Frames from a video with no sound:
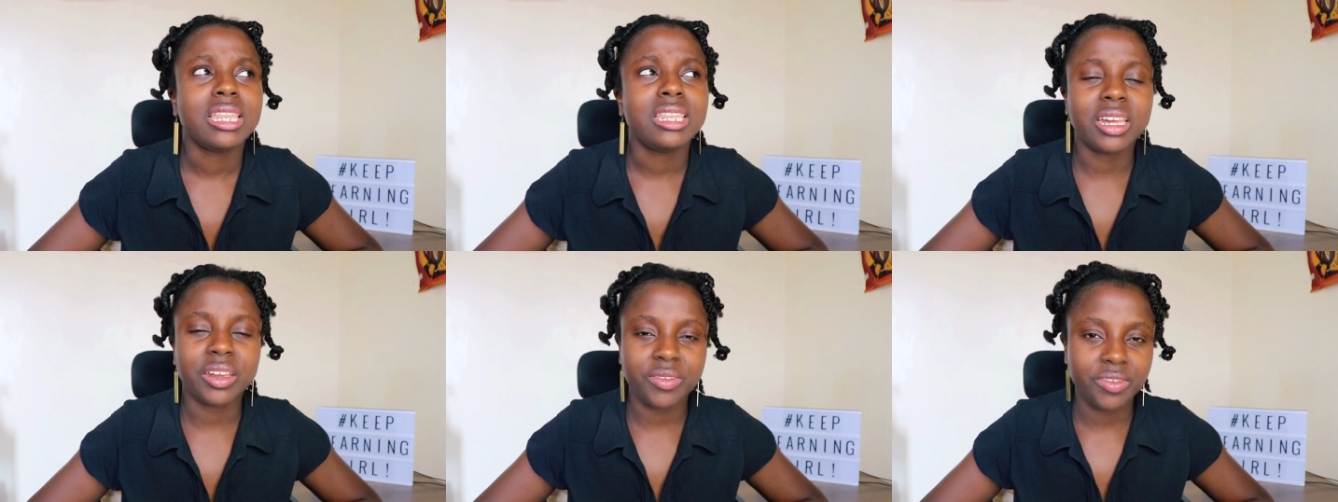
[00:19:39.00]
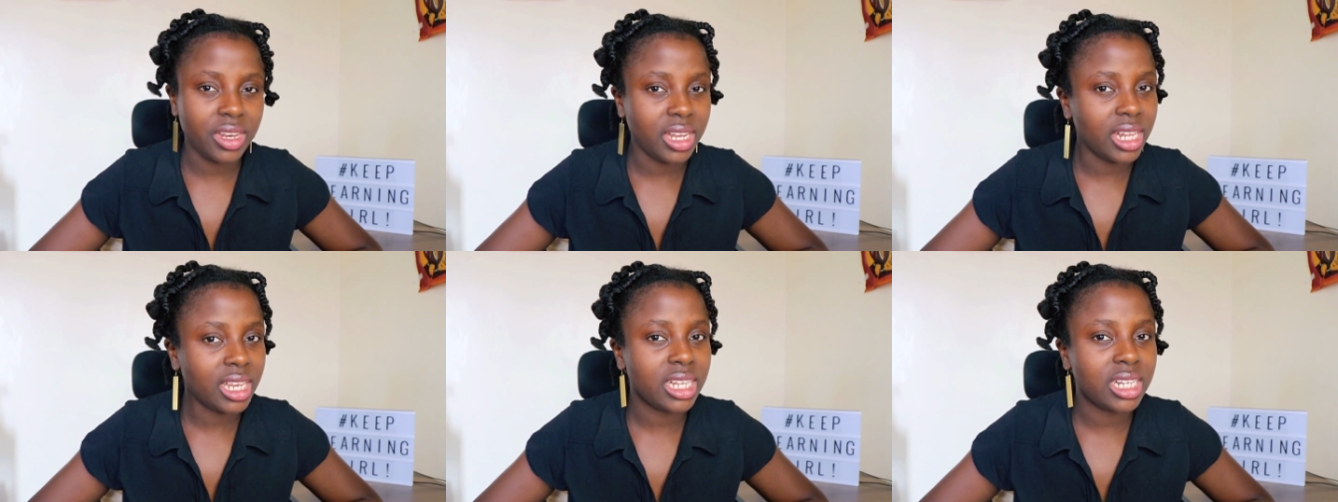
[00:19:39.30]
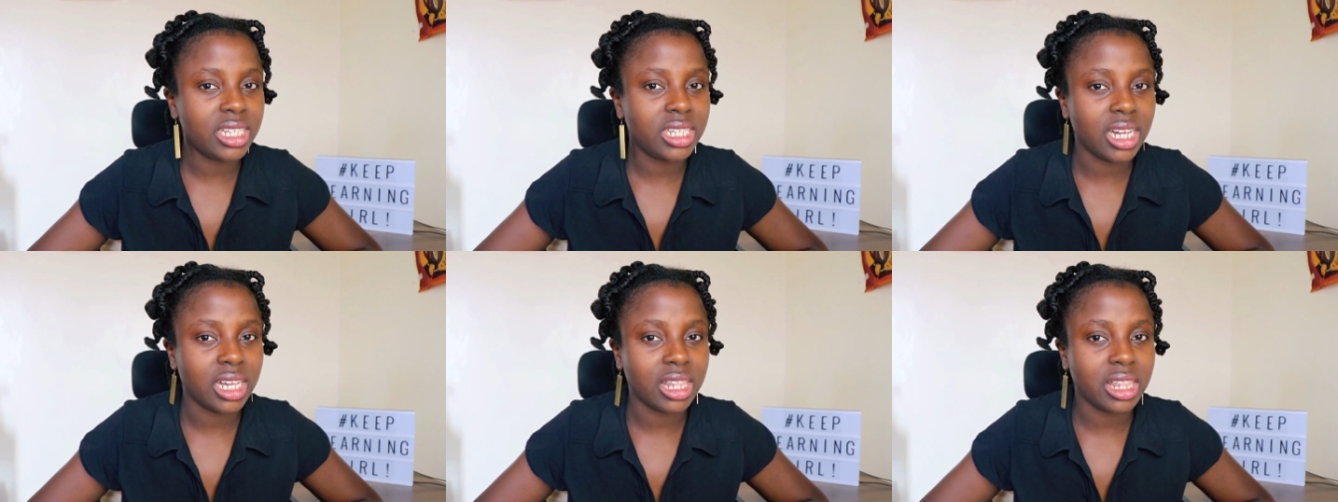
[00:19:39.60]

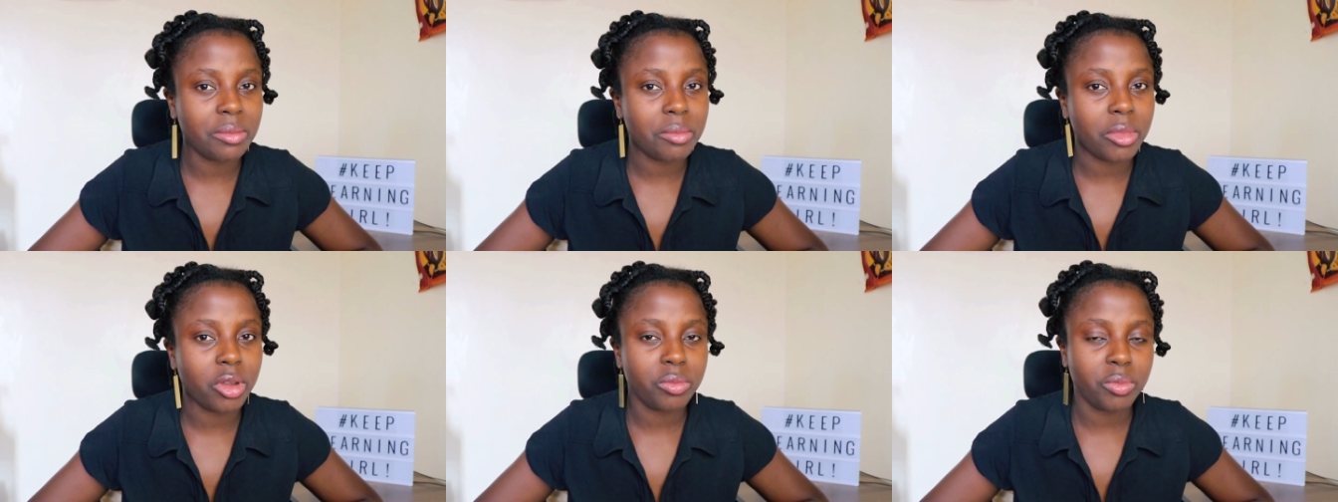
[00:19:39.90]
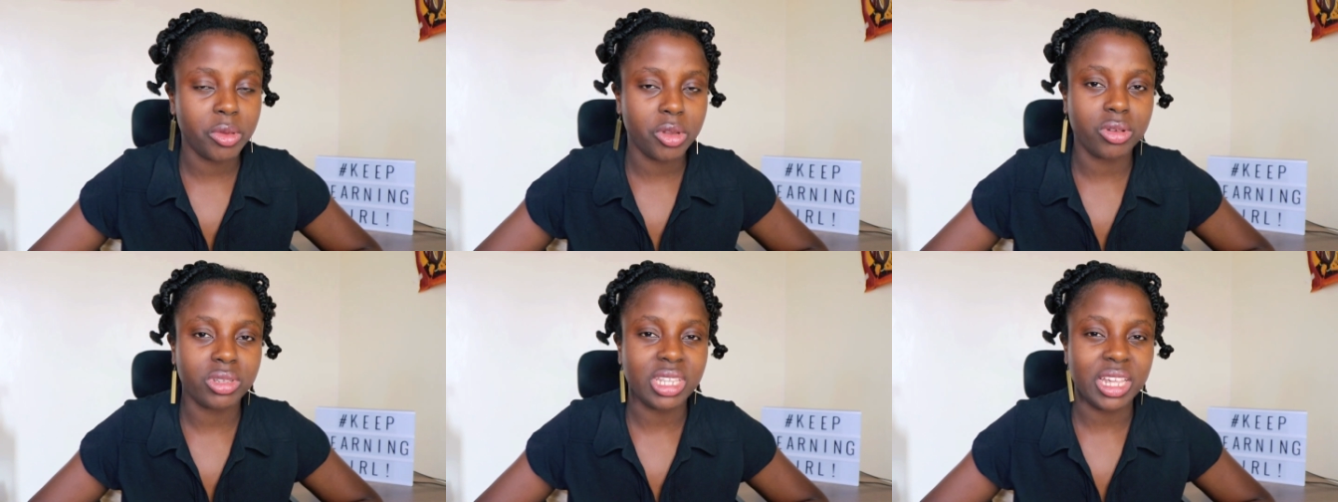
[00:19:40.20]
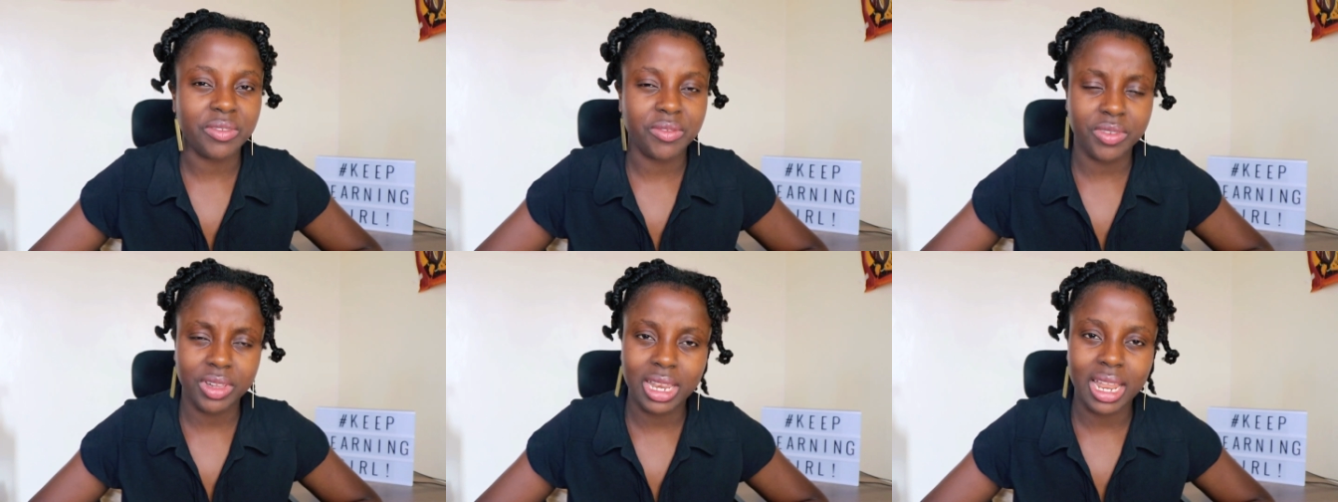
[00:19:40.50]
definitely check them out because
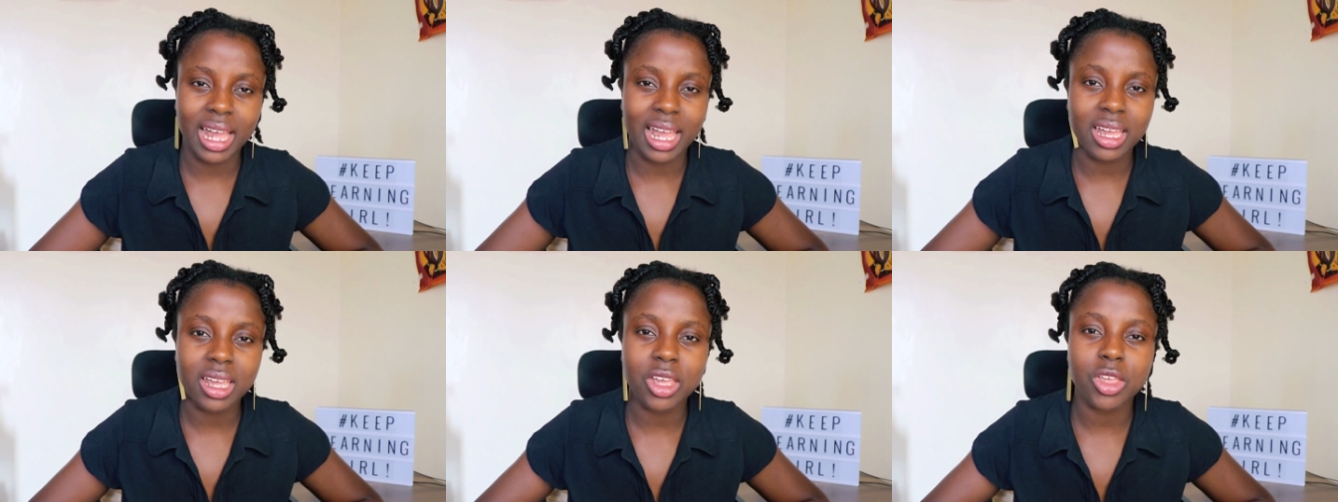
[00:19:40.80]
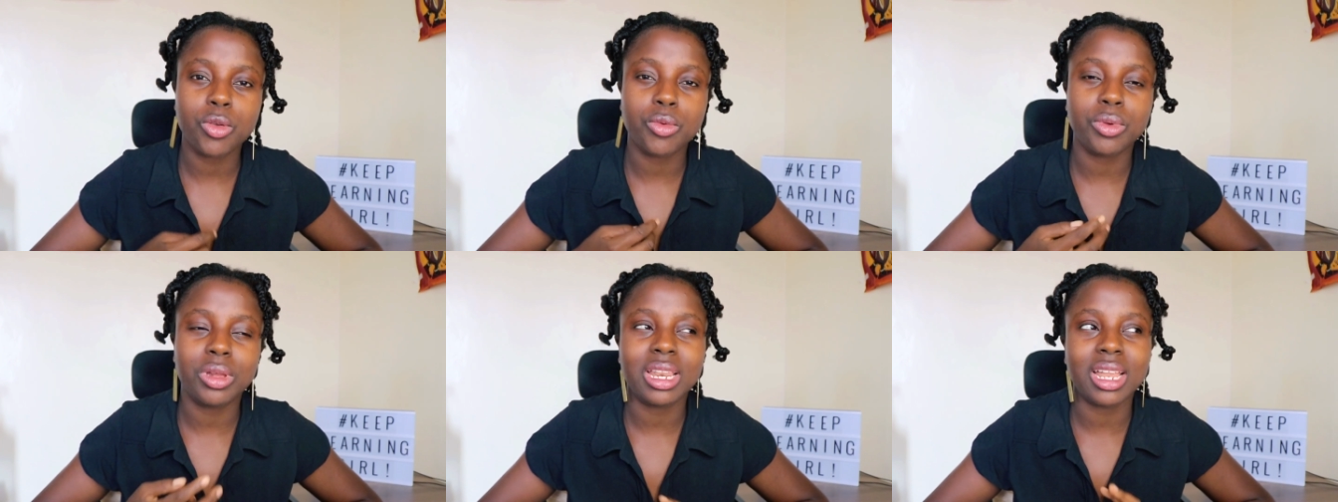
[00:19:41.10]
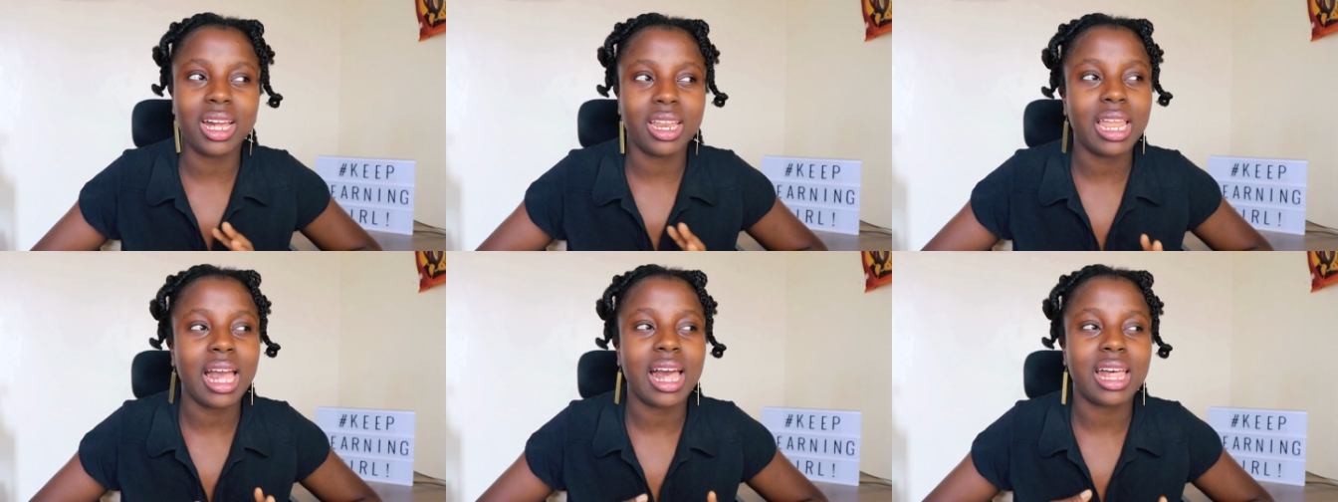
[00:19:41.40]
I feel like you will
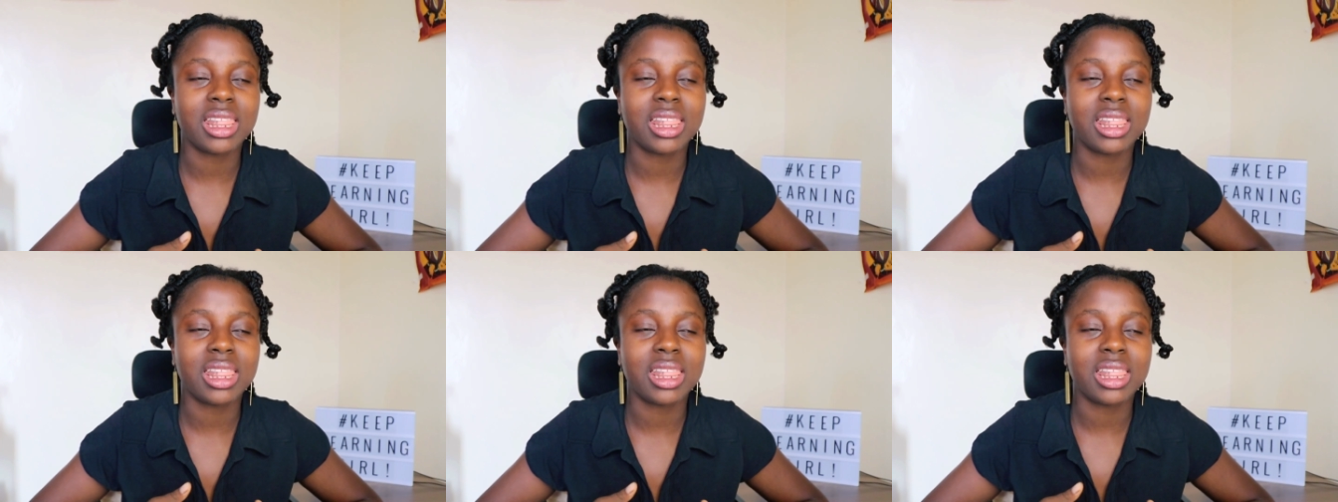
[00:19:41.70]
learn